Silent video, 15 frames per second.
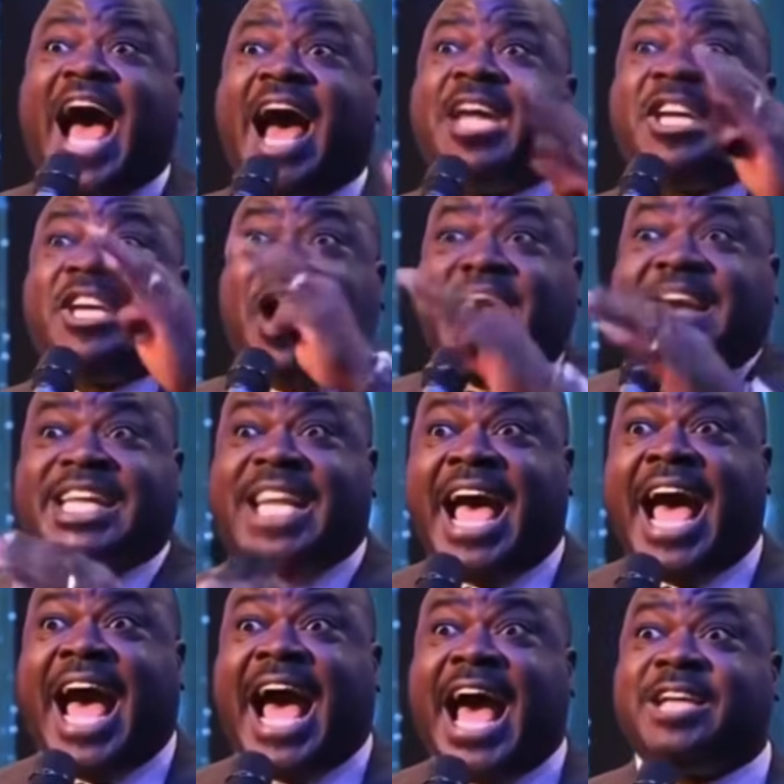dollar
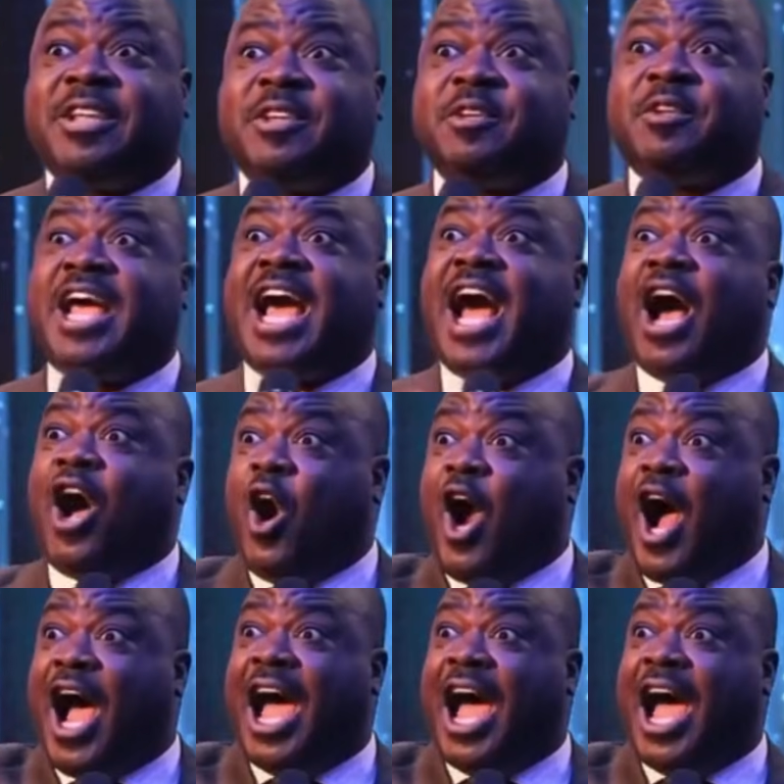and carry my Ghana card.